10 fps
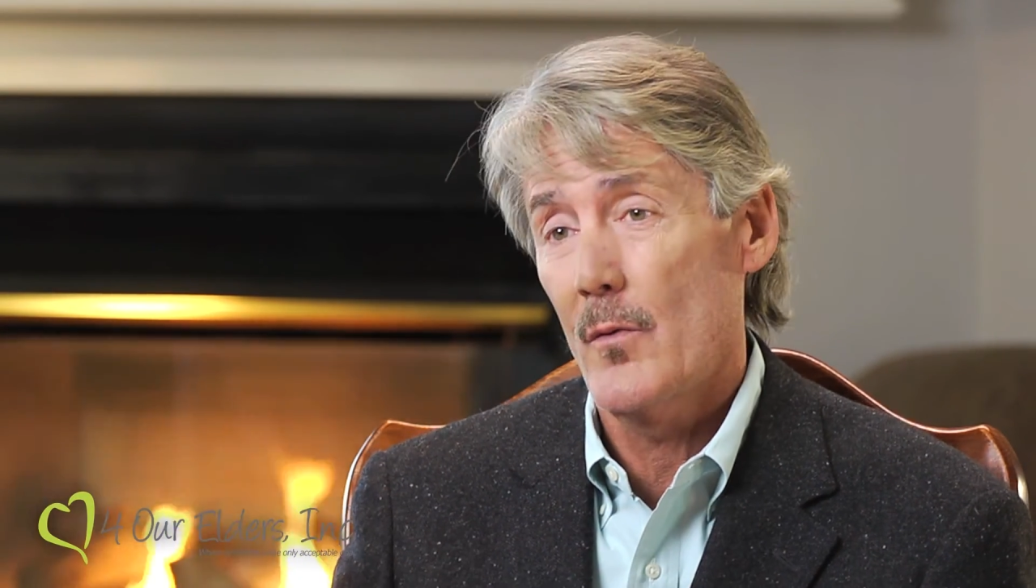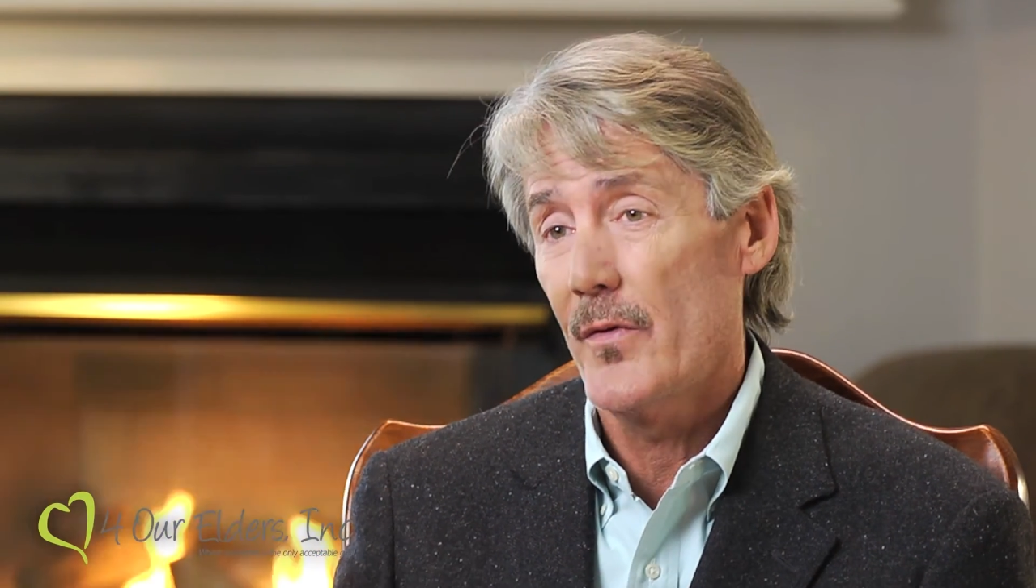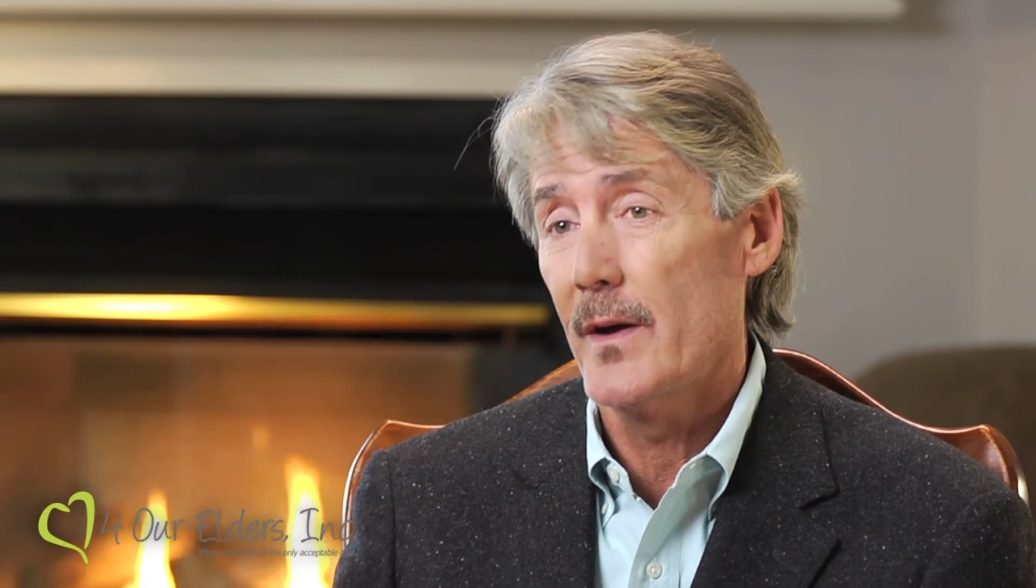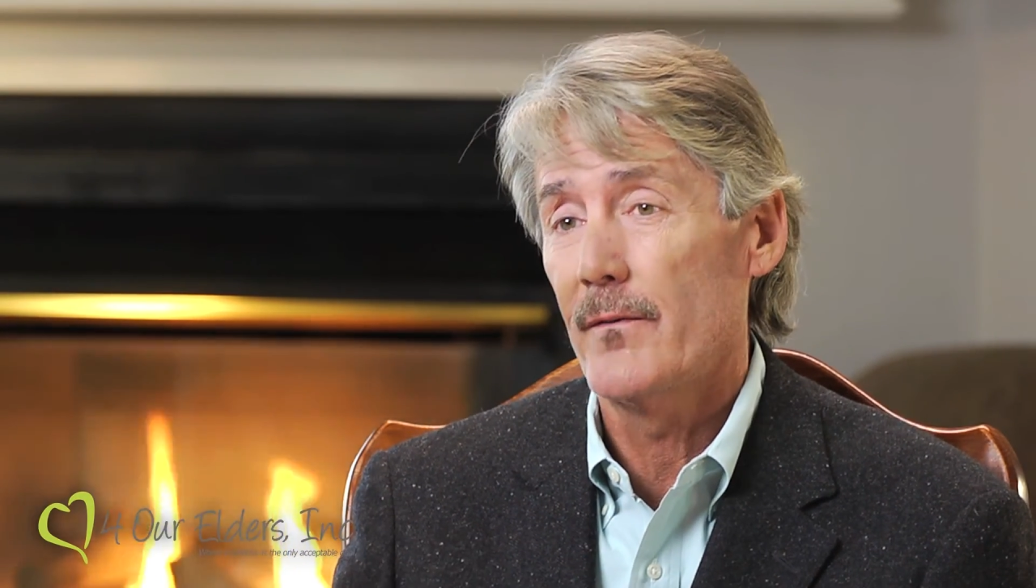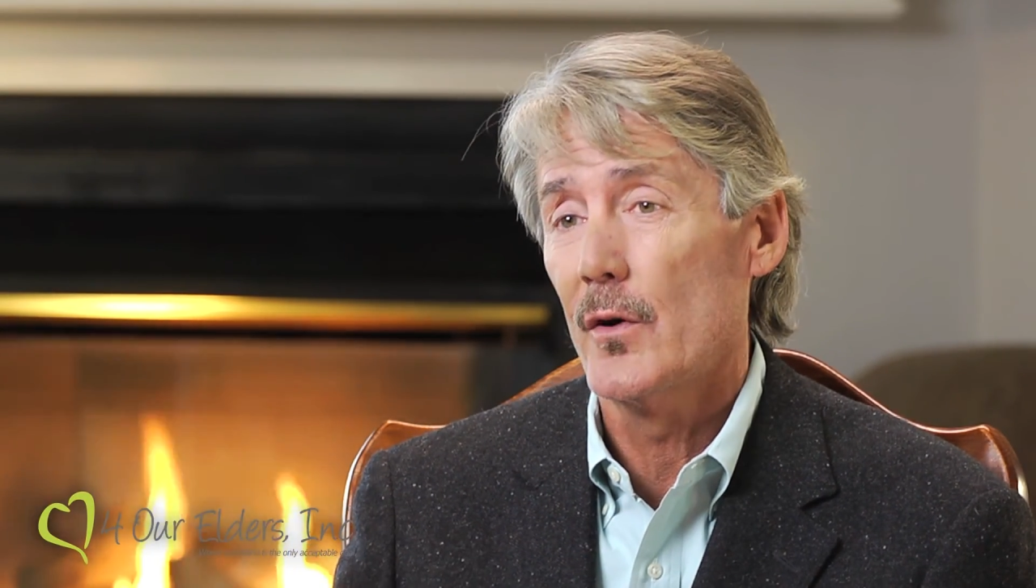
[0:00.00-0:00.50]

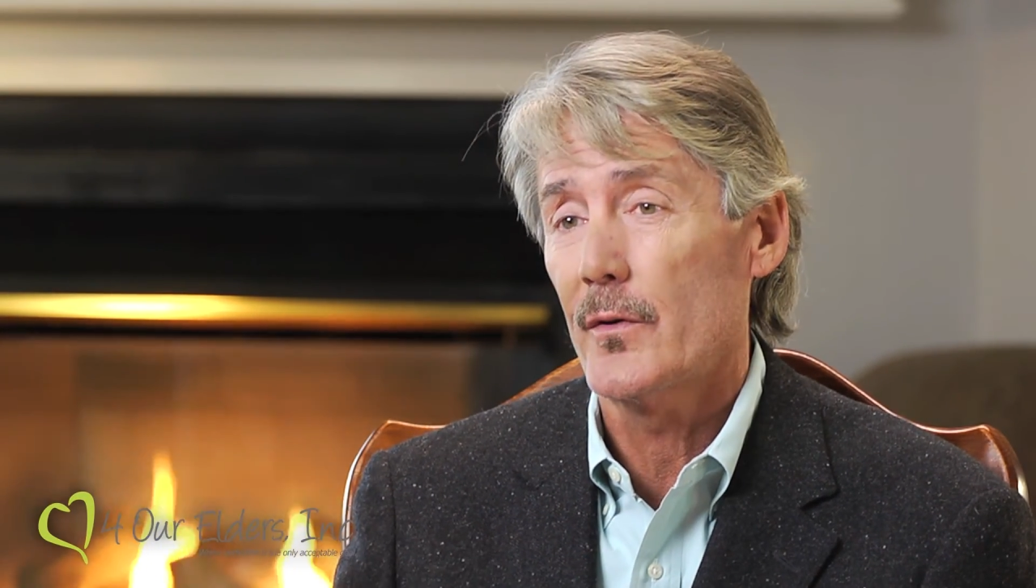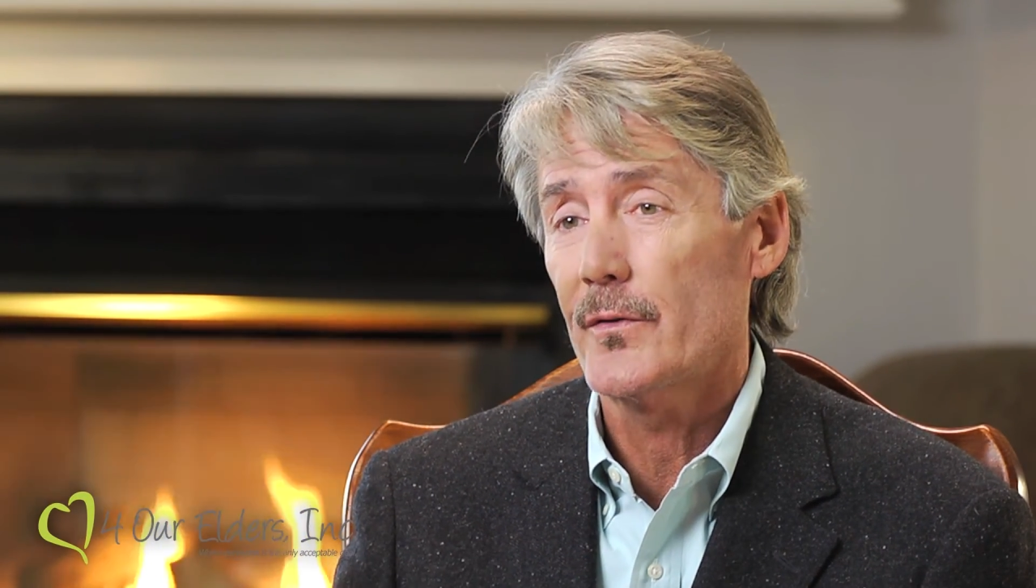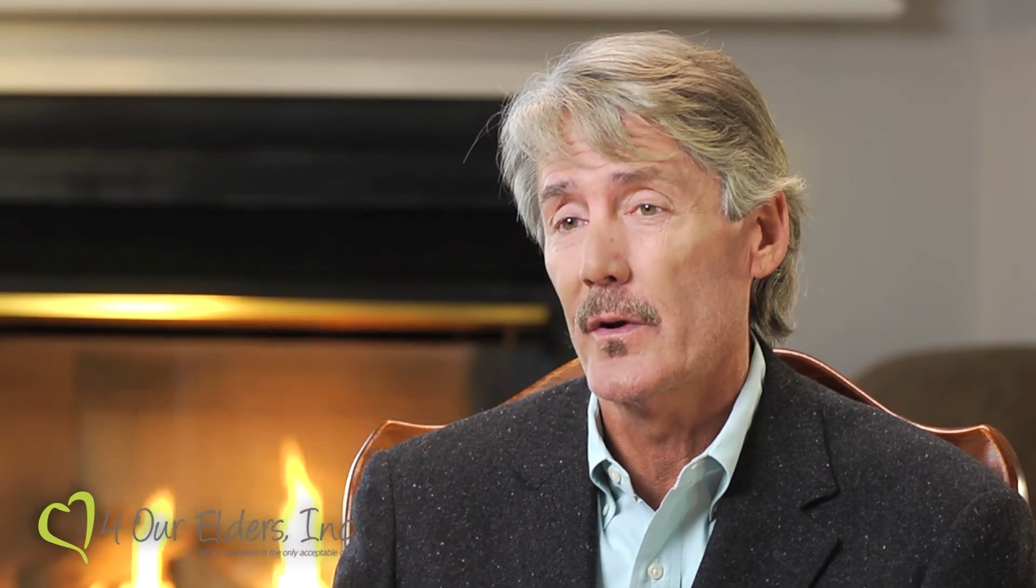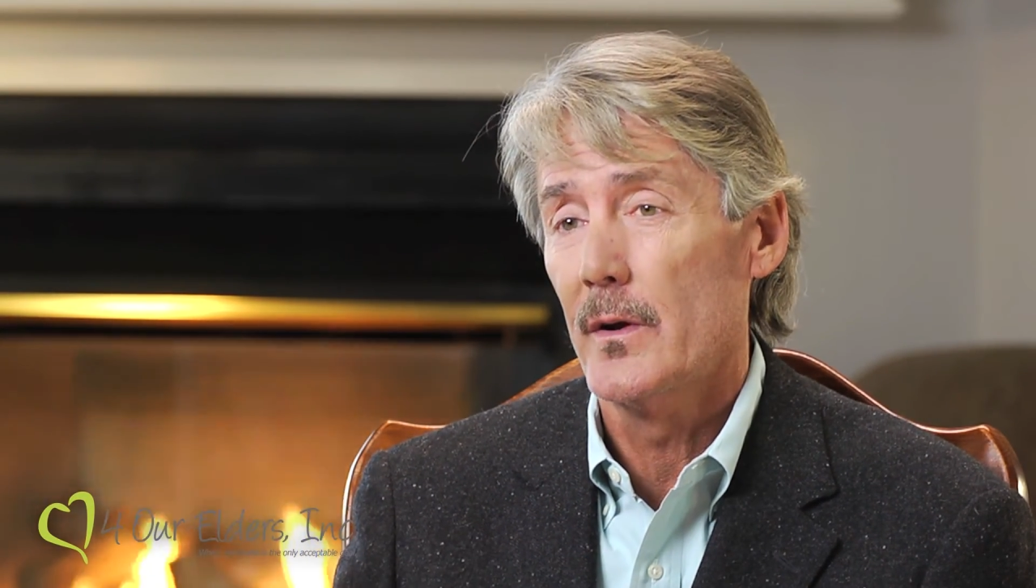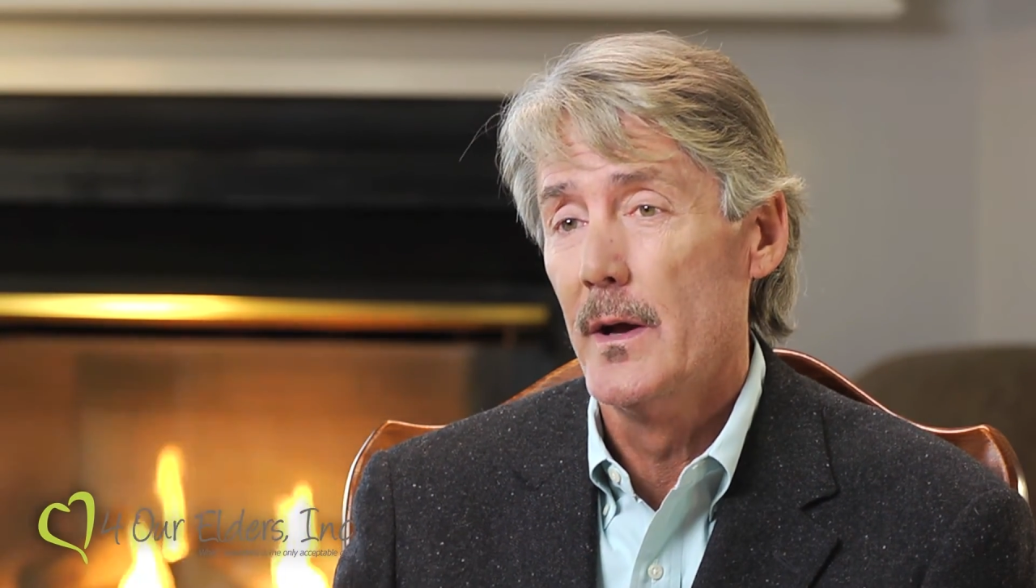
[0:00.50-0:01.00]
what they
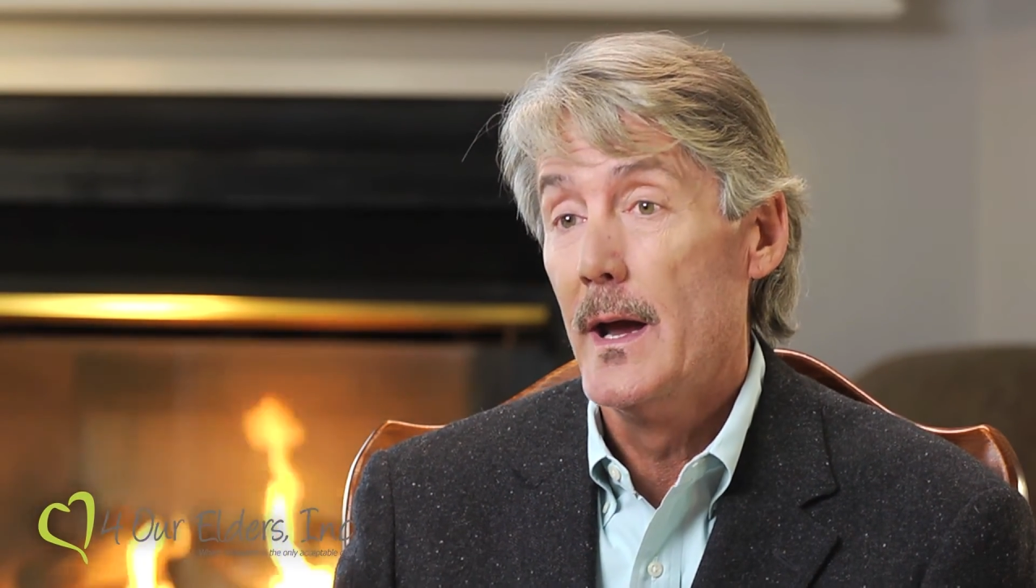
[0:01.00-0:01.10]
focus on.